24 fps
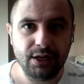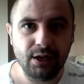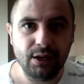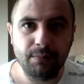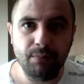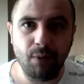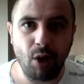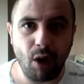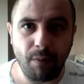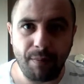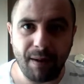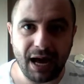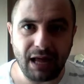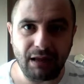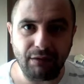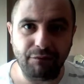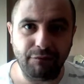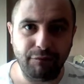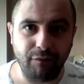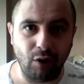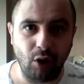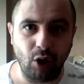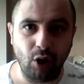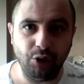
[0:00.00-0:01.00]
mobile
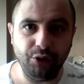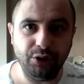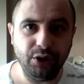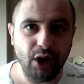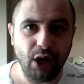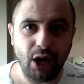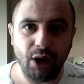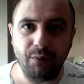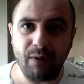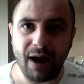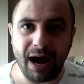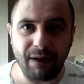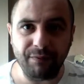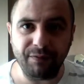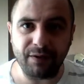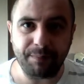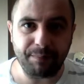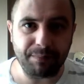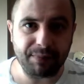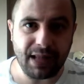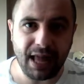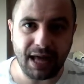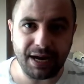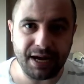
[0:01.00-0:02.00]
phone around the
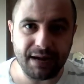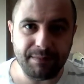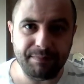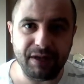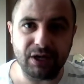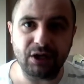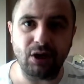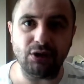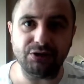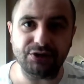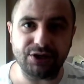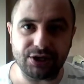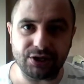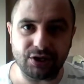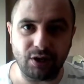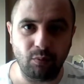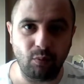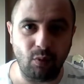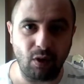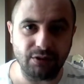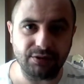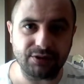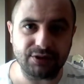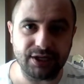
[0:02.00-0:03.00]
planet, because it's on
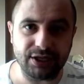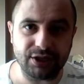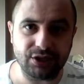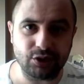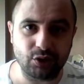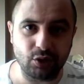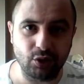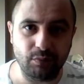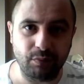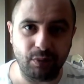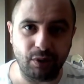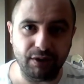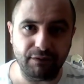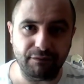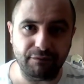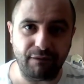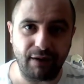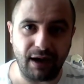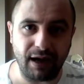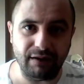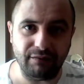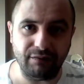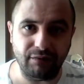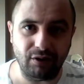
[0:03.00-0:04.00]

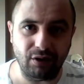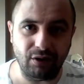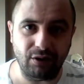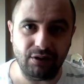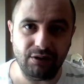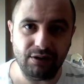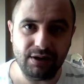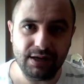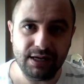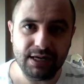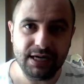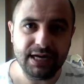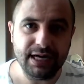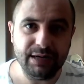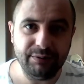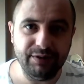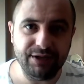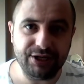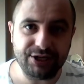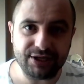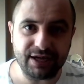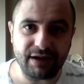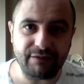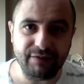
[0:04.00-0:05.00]
162.50. It
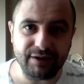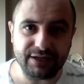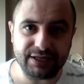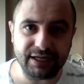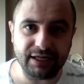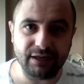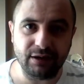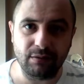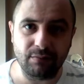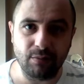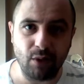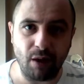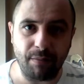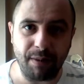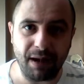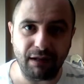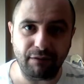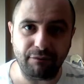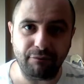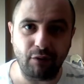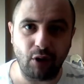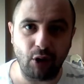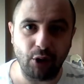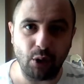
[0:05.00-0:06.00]
reaches every single
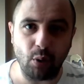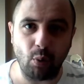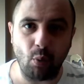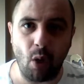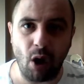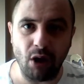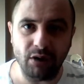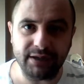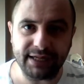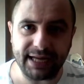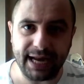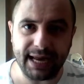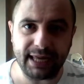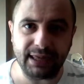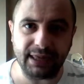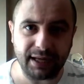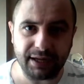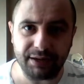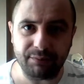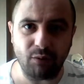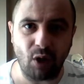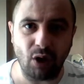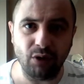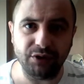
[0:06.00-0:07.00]
mobile phone at 1
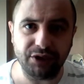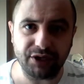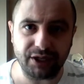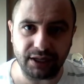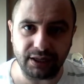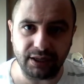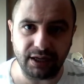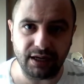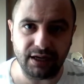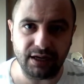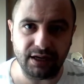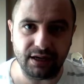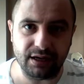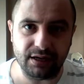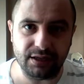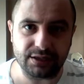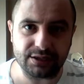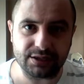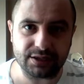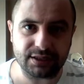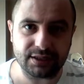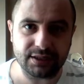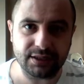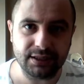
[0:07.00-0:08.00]

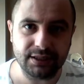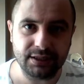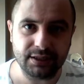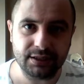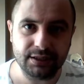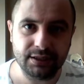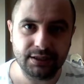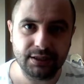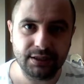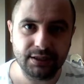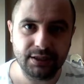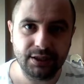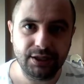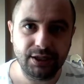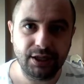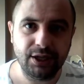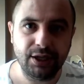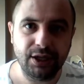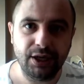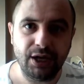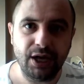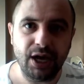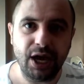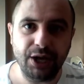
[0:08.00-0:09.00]
kilohertz.
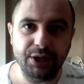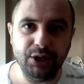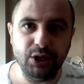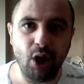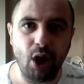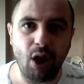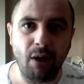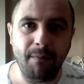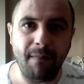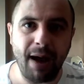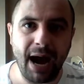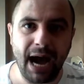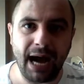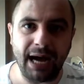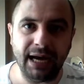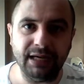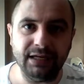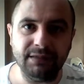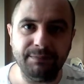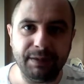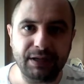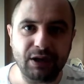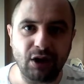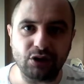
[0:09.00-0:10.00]
And your
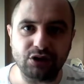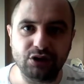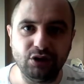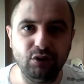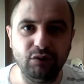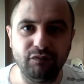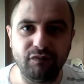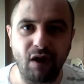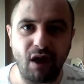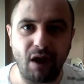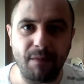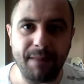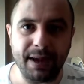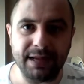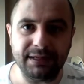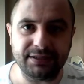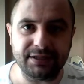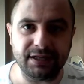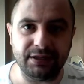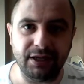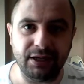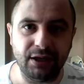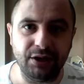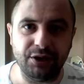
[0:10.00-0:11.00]
mind, because you've got a
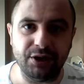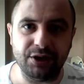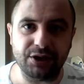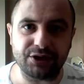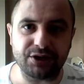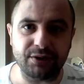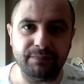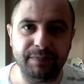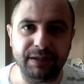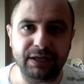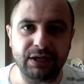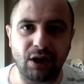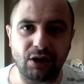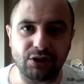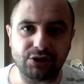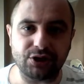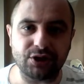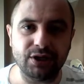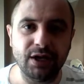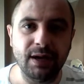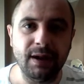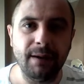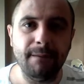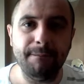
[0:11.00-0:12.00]
mental illness, and
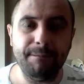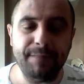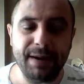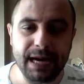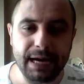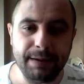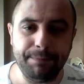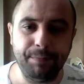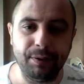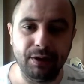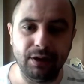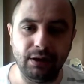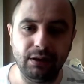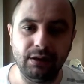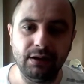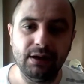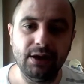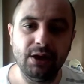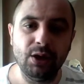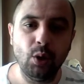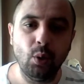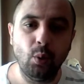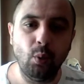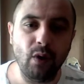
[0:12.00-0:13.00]
because people
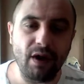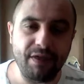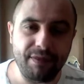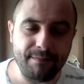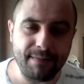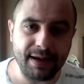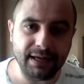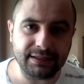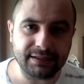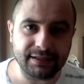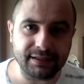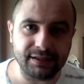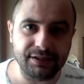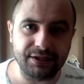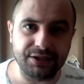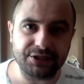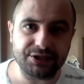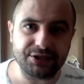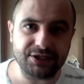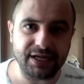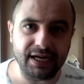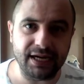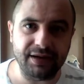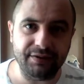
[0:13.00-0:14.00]
with mental
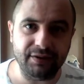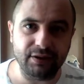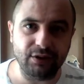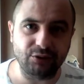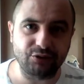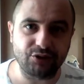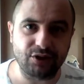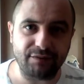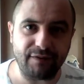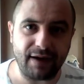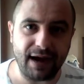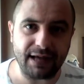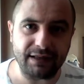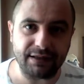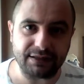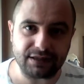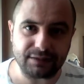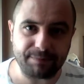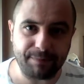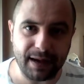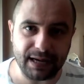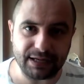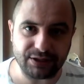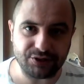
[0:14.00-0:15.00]
illness see in the ultraviolet
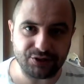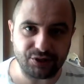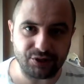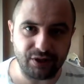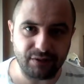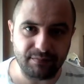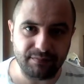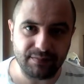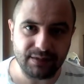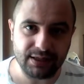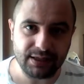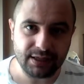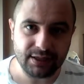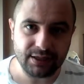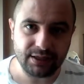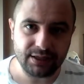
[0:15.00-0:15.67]
spectrum,